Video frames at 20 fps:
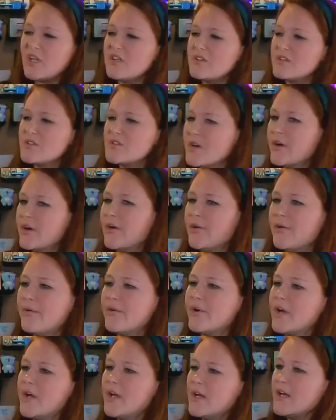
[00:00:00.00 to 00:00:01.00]
So,
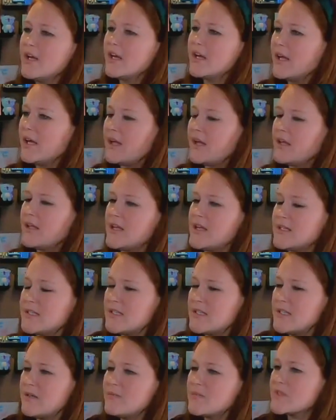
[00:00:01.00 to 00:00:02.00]
it
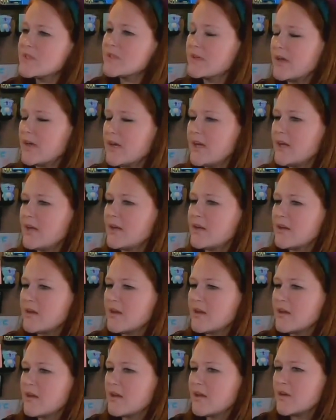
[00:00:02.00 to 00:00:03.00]
seems like.
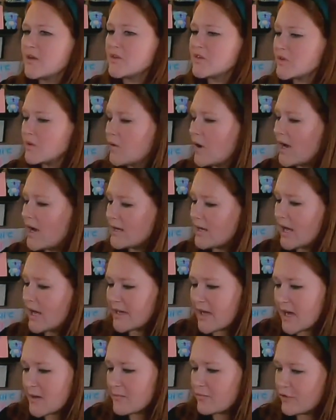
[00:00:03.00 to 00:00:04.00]
So I
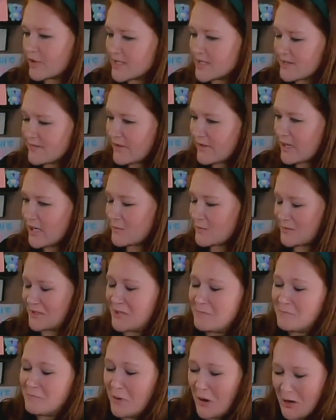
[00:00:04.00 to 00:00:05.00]
got prison
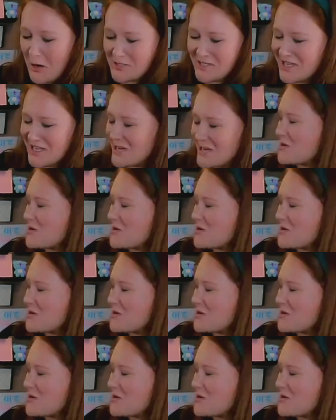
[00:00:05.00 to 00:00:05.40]
vibes, Barnes and